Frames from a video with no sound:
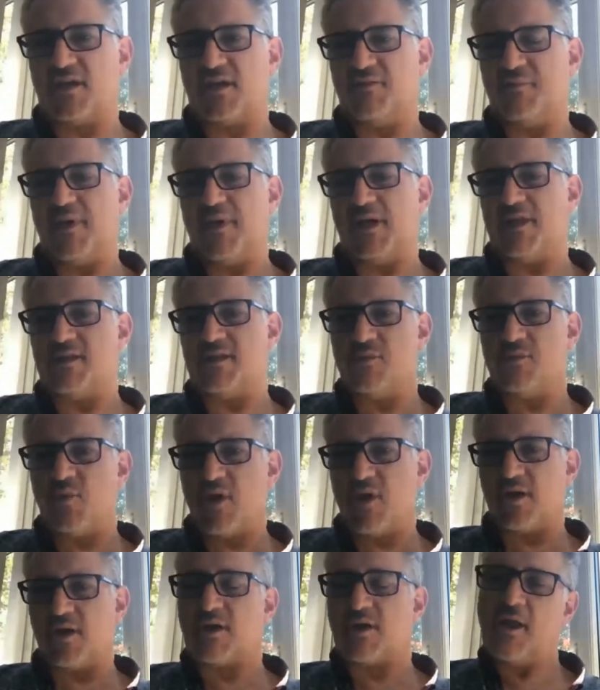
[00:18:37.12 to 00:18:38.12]
of money to
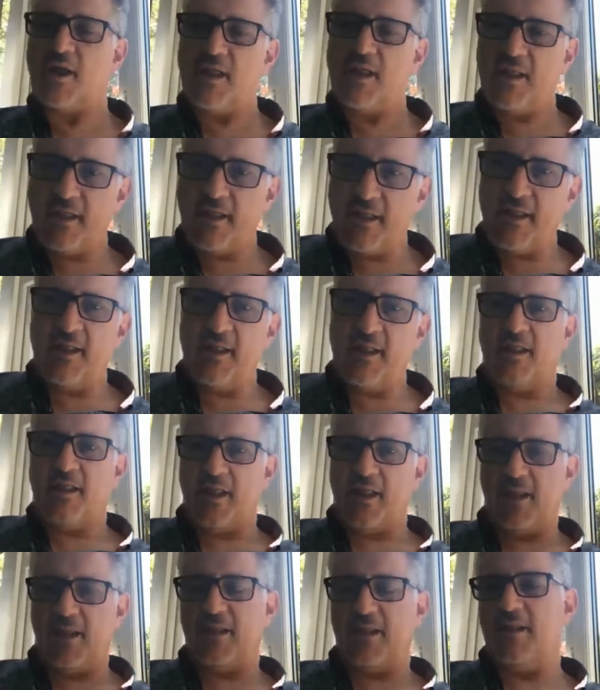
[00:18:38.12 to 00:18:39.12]
work
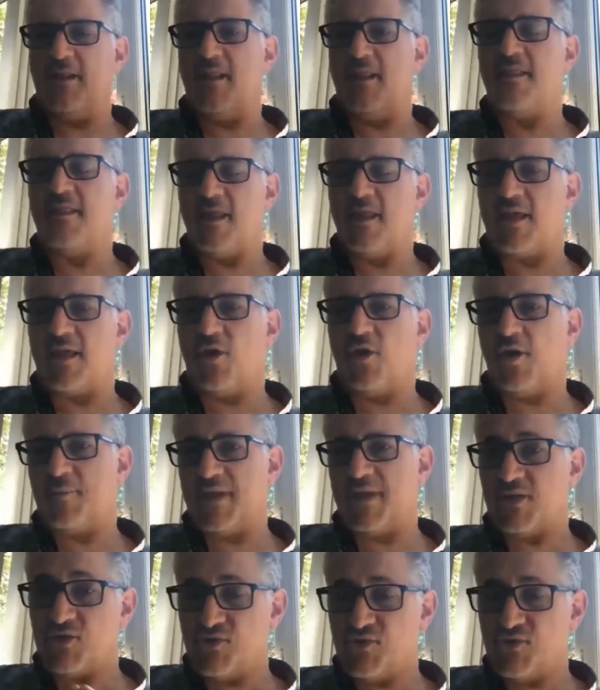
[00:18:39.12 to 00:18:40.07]
in the economy, to